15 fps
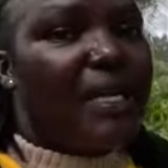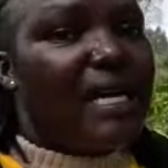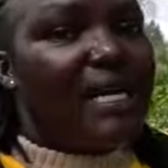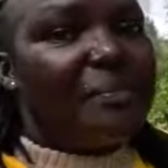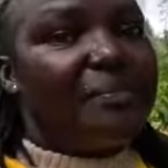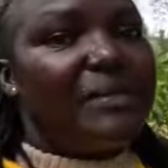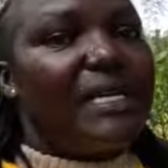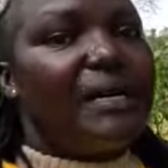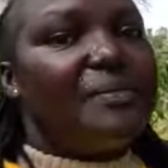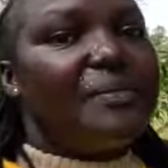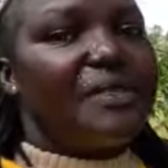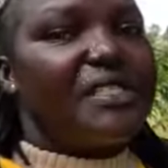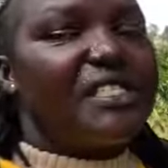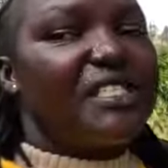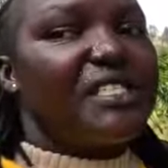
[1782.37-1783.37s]
help me
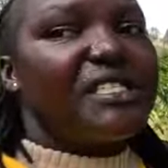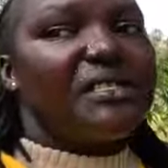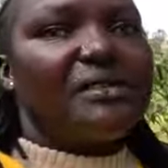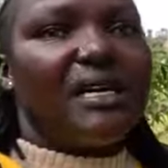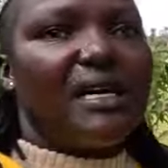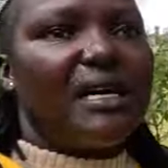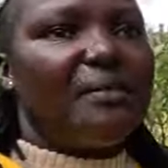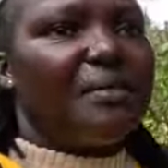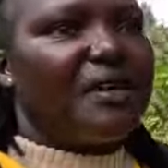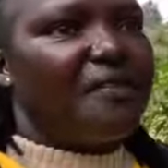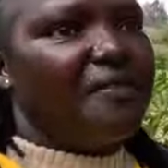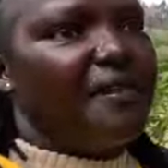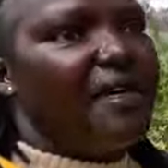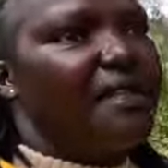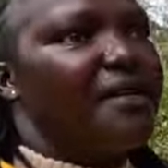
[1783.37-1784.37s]
appreciate my
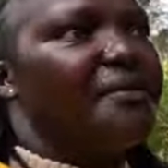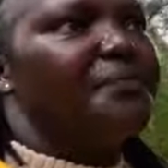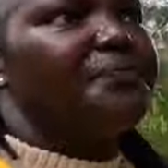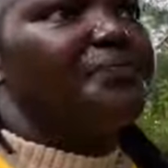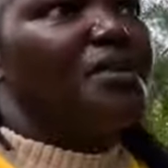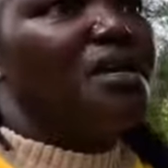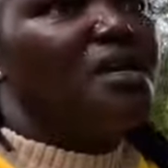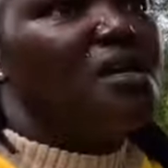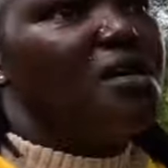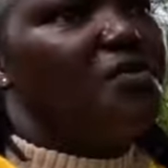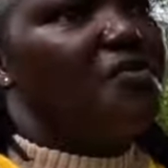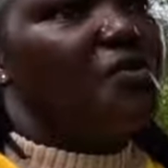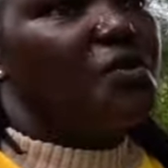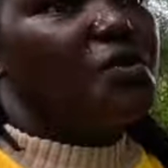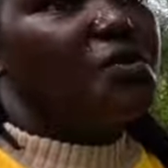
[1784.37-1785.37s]
father
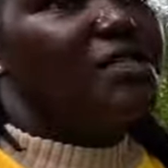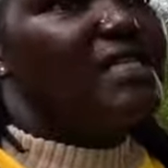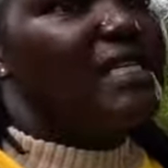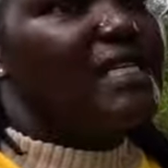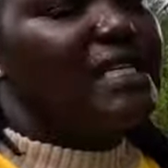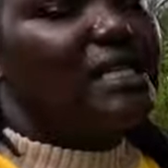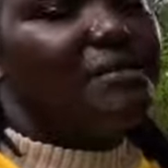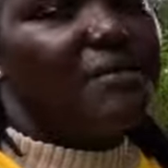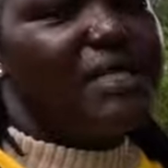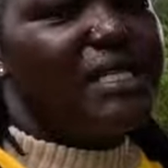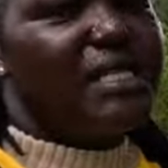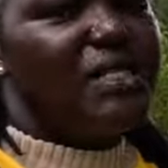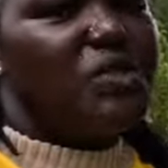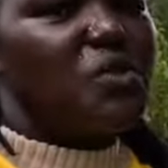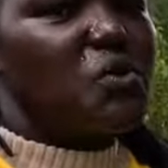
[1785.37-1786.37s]
for taking
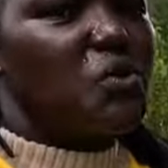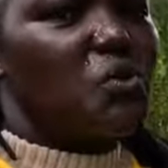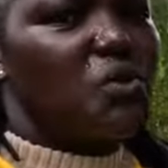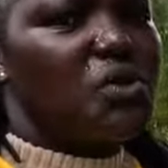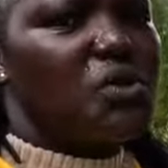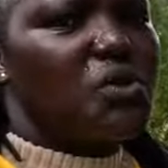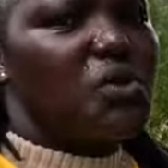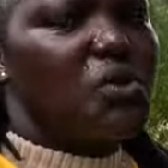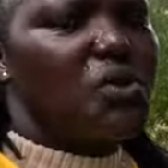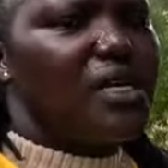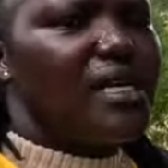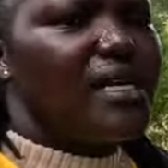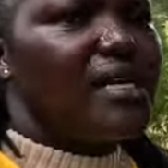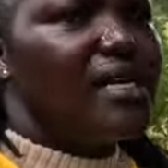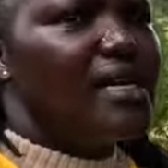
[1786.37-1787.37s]
me to school.